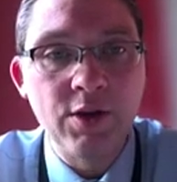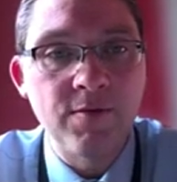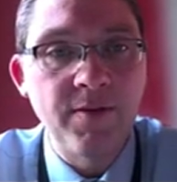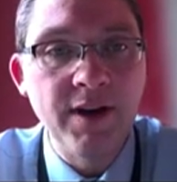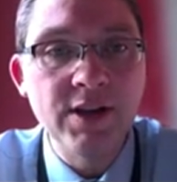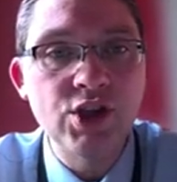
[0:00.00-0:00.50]
And
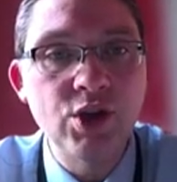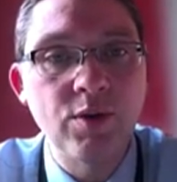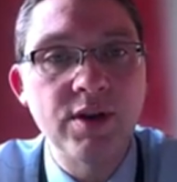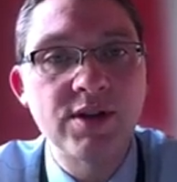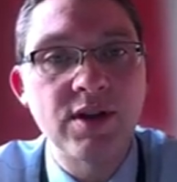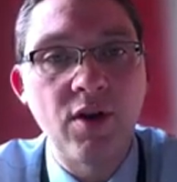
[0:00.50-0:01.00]
you'd find
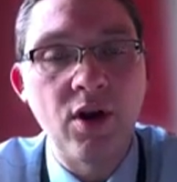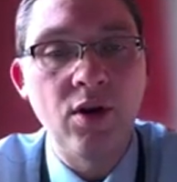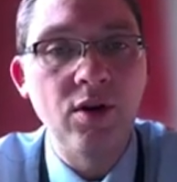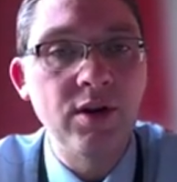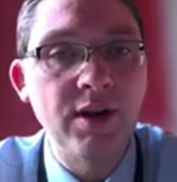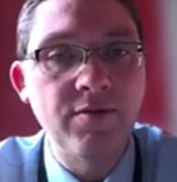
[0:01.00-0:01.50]
students of
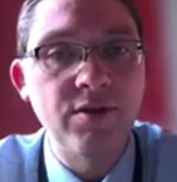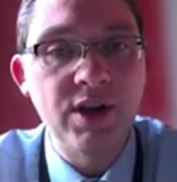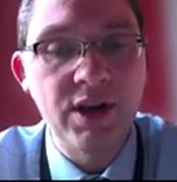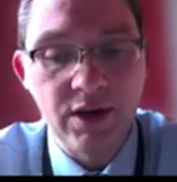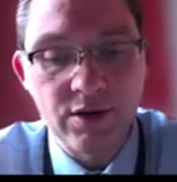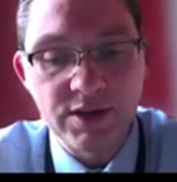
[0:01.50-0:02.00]
all
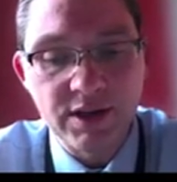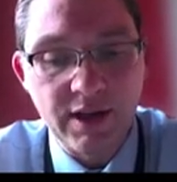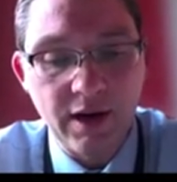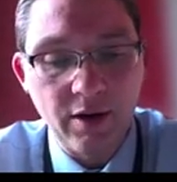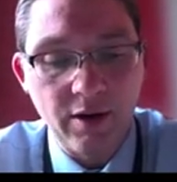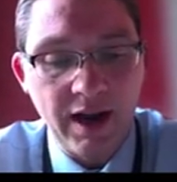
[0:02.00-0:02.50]
different years
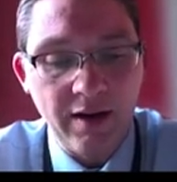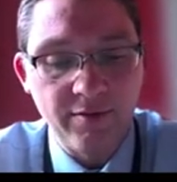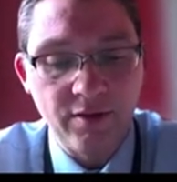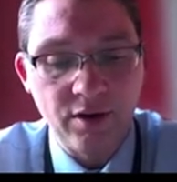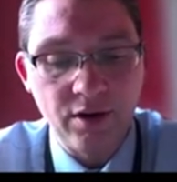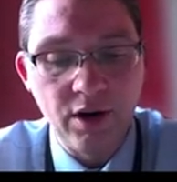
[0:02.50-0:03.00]
in there
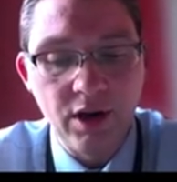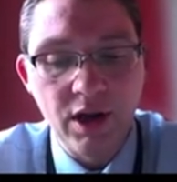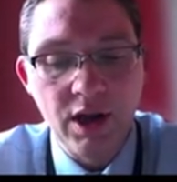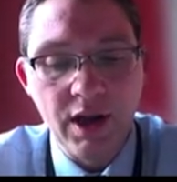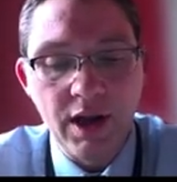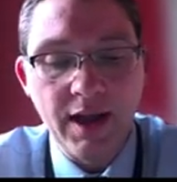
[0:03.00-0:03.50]
after
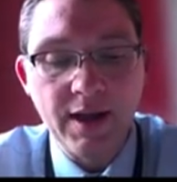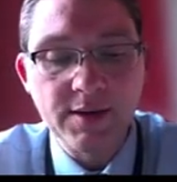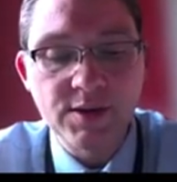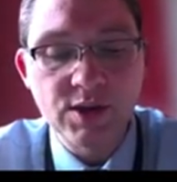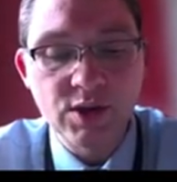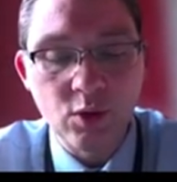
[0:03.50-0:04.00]

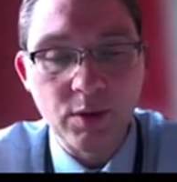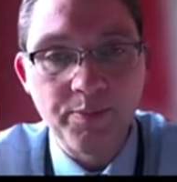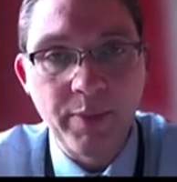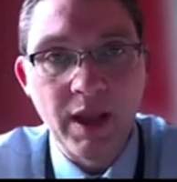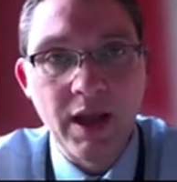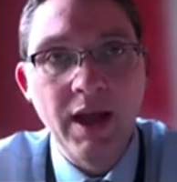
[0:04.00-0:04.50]

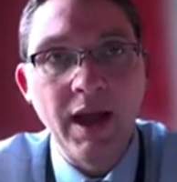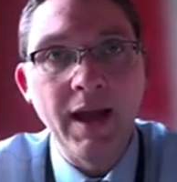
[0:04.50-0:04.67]
school.